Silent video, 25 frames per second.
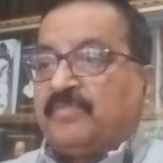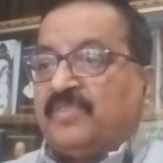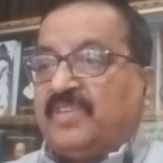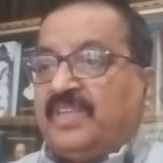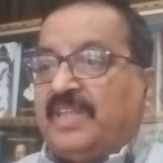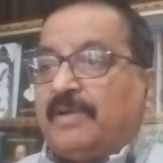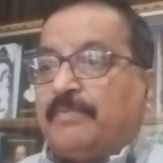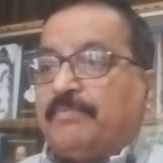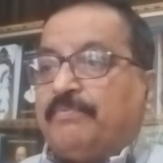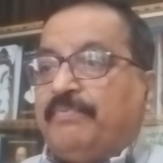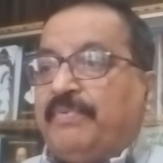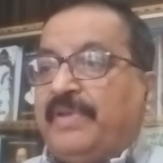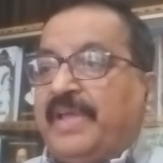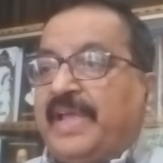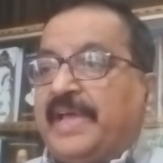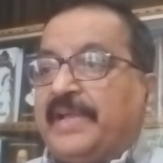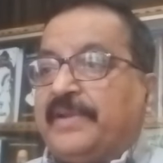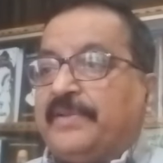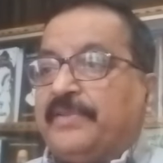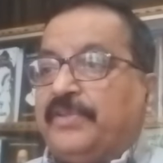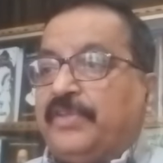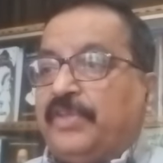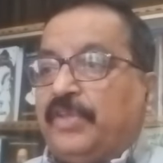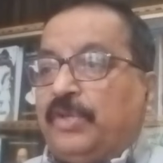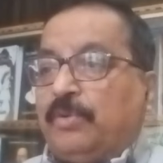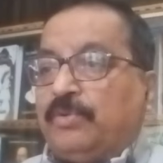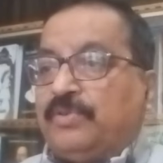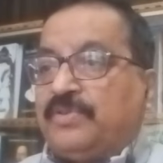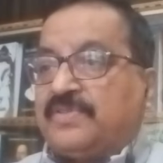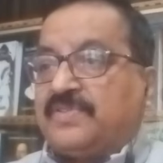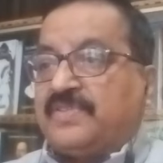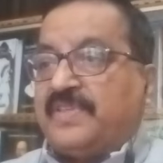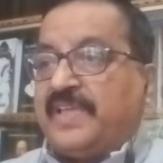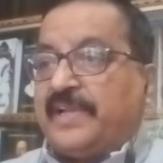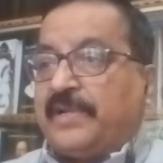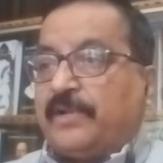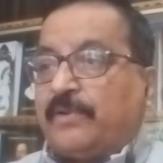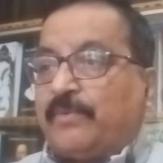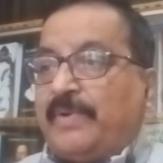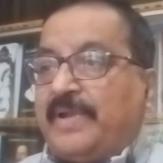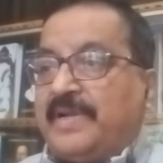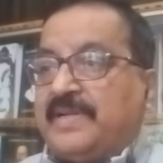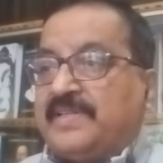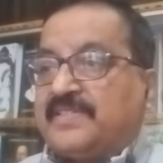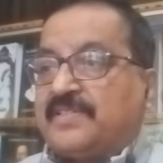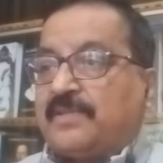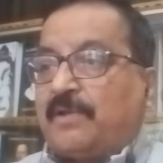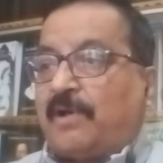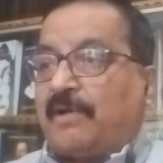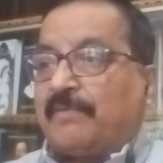The fair youth
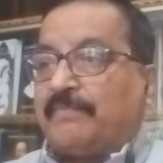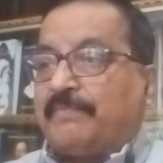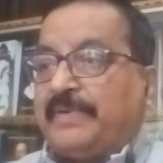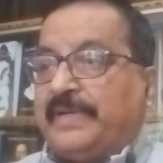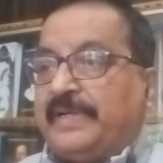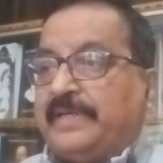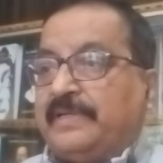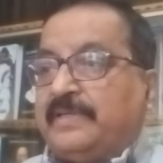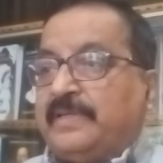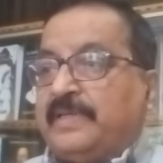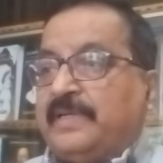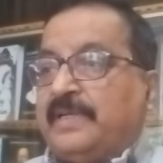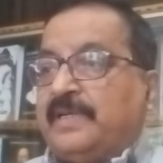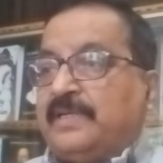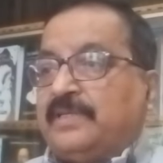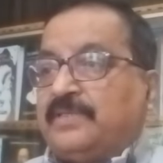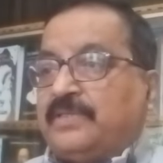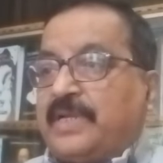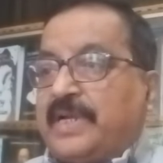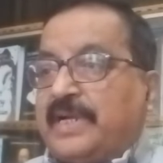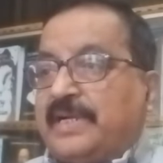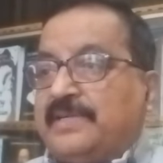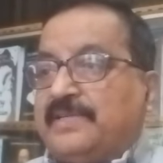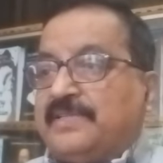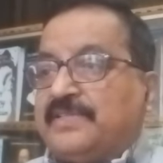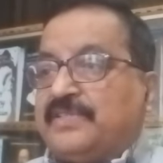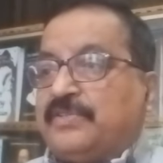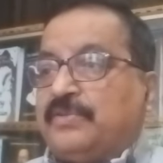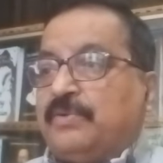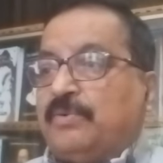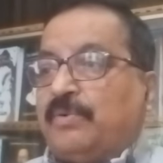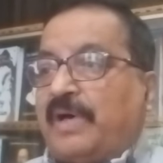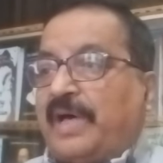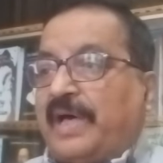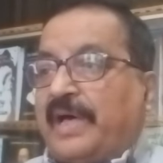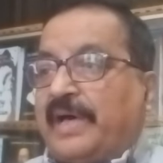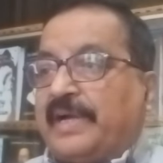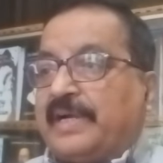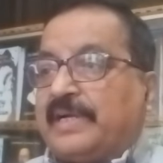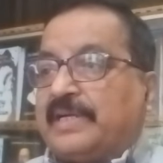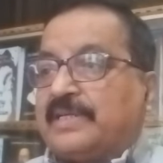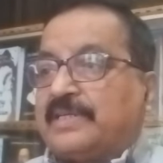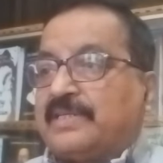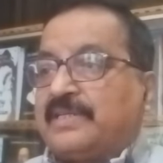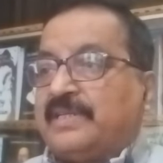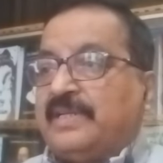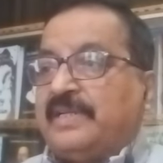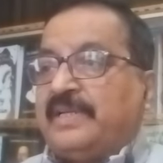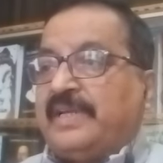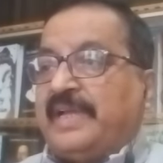sequence often turns to
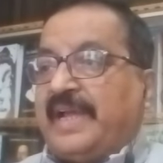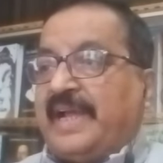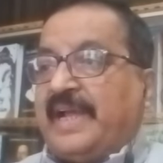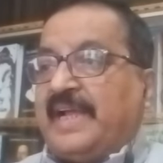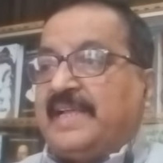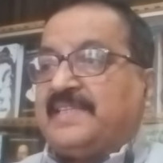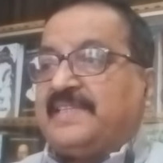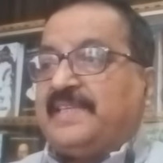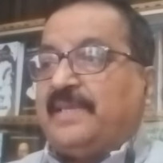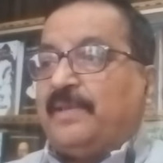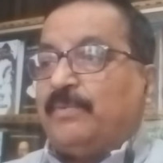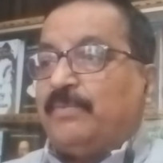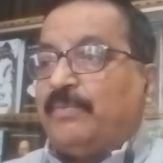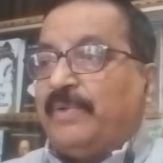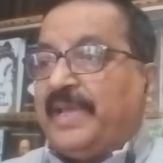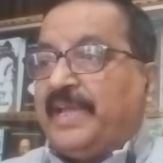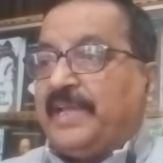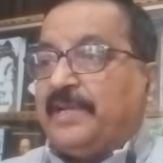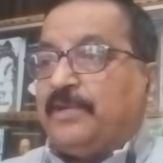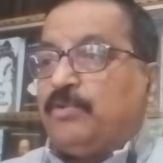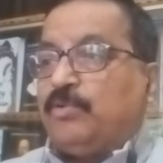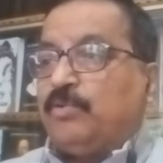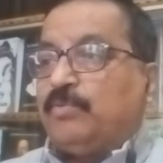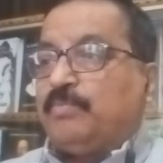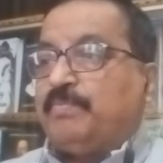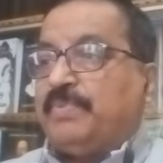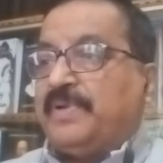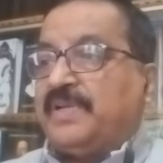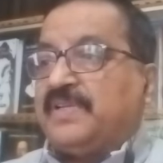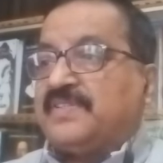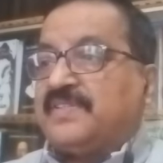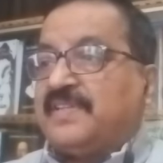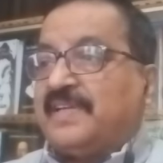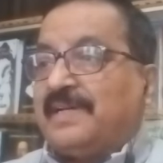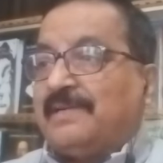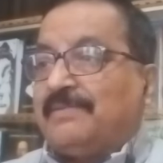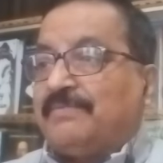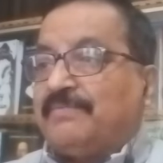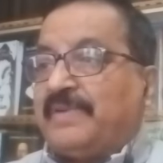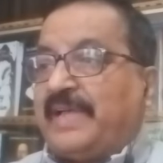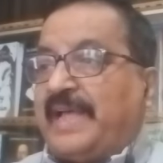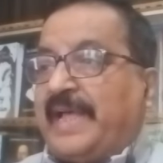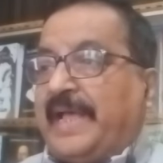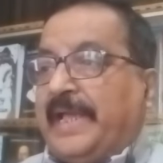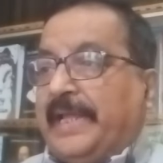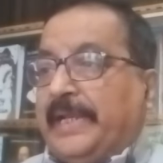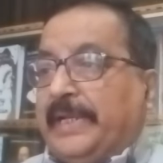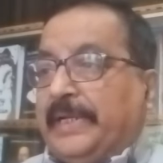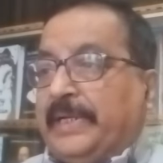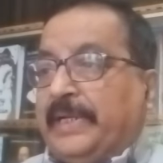art as a way to preserve
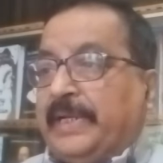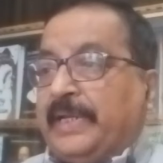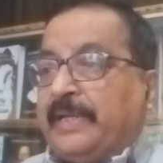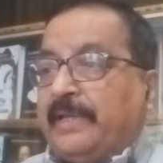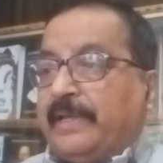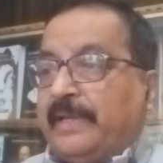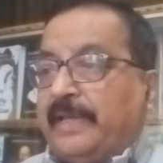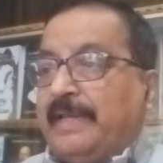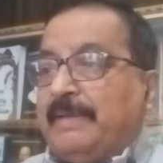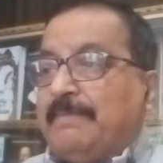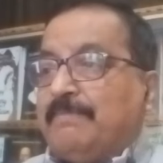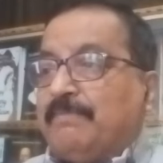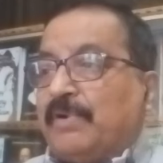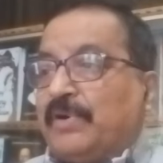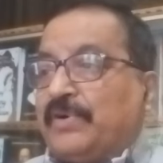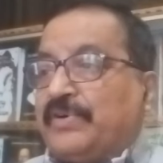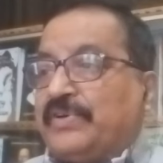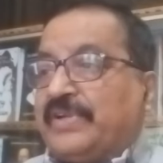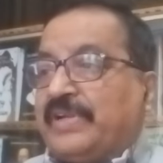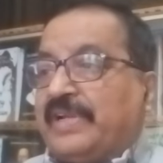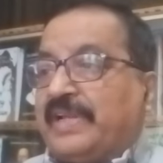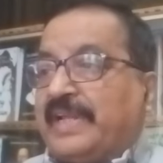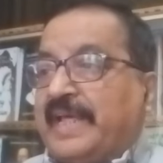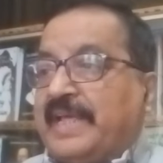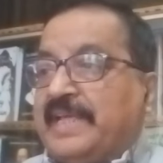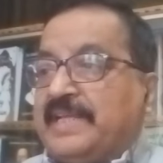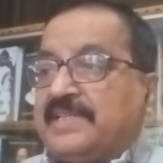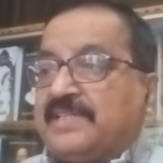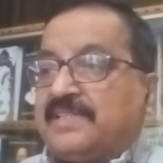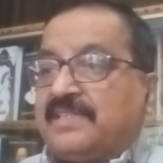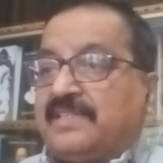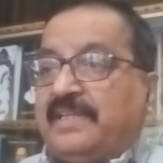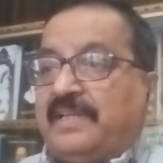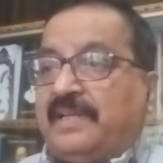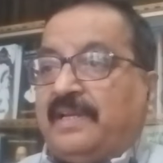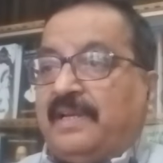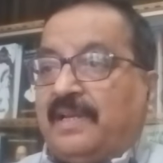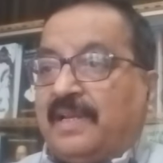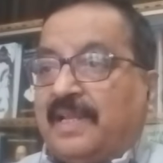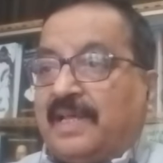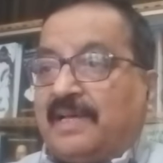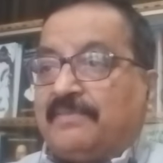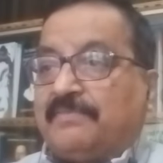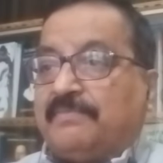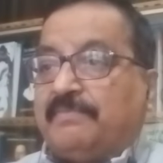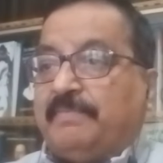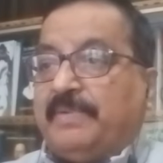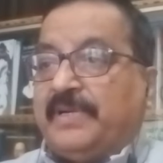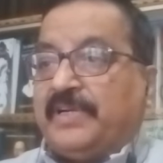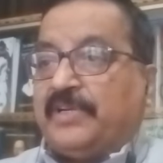and immortalize the
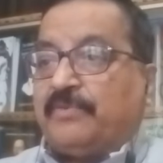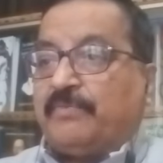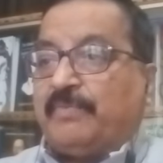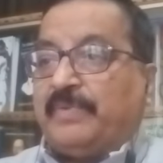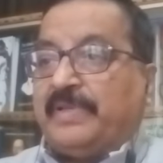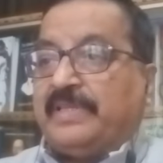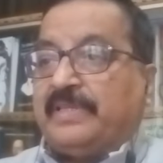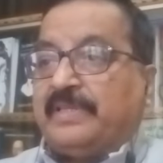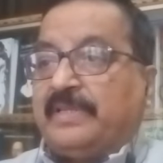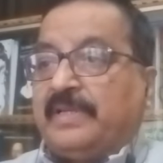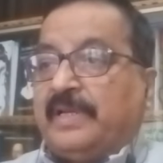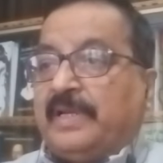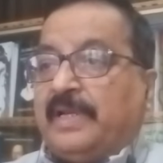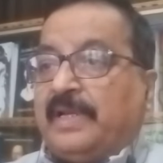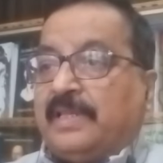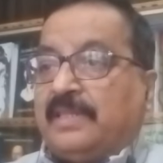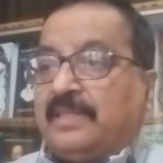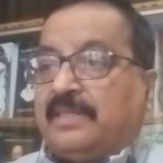love between